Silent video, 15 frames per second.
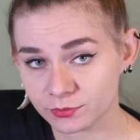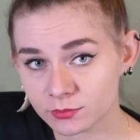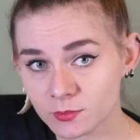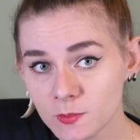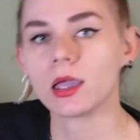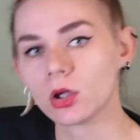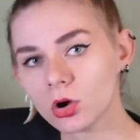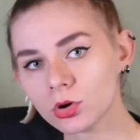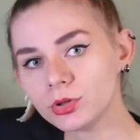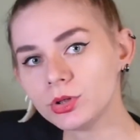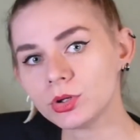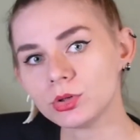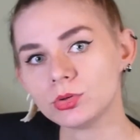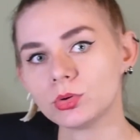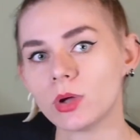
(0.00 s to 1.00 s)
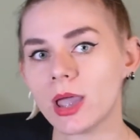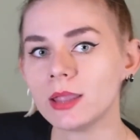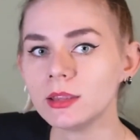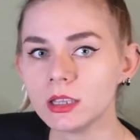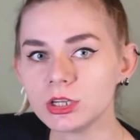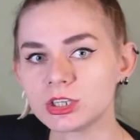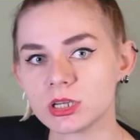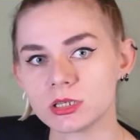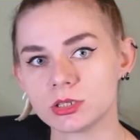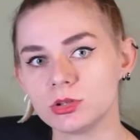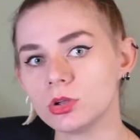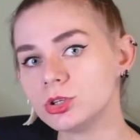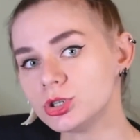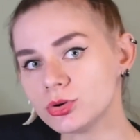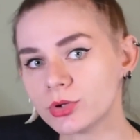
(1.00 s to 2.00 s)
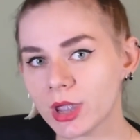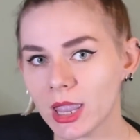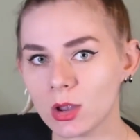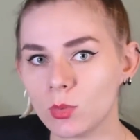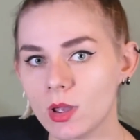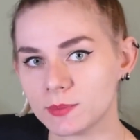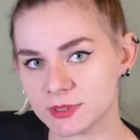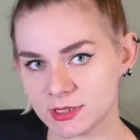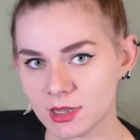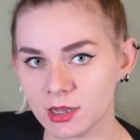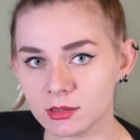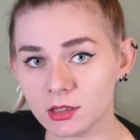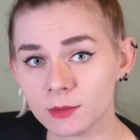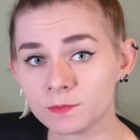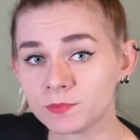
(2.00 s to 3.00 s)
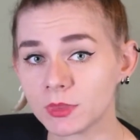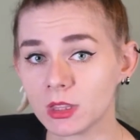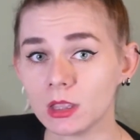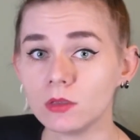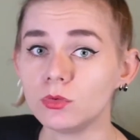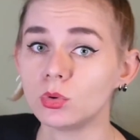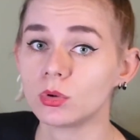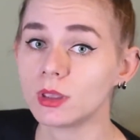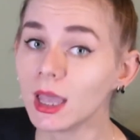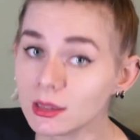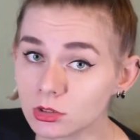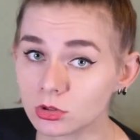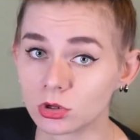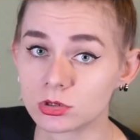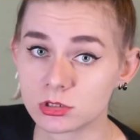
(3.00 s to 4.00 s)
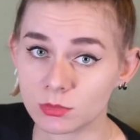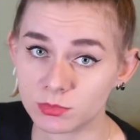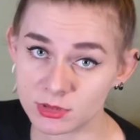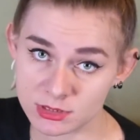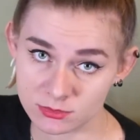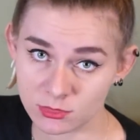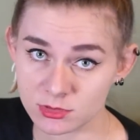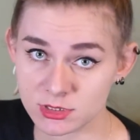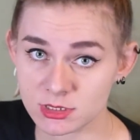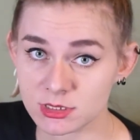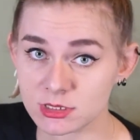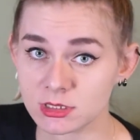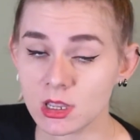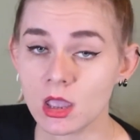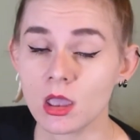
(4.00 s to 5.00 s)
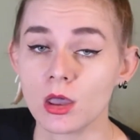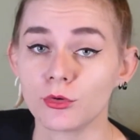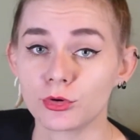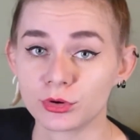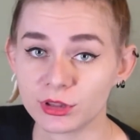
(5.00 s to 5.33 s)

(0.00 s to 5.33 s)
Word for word: According to NHS.UK website, if you get toxoplasmosis for the